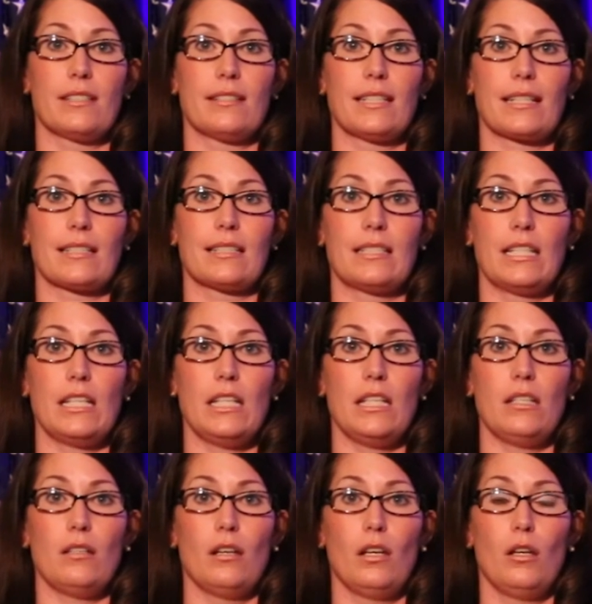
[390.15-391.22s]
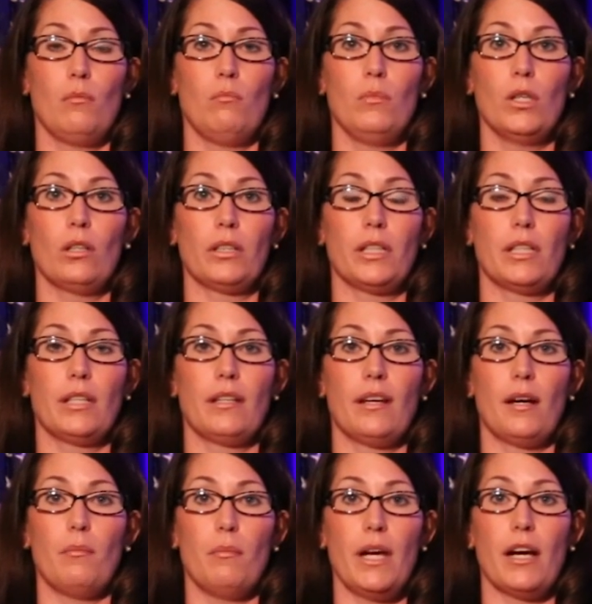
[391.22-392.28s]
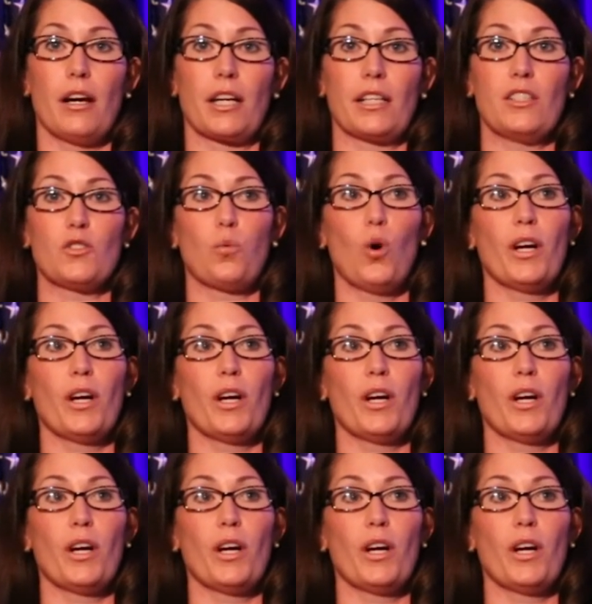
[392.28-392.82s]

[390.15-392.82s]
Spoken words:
16 million Americans,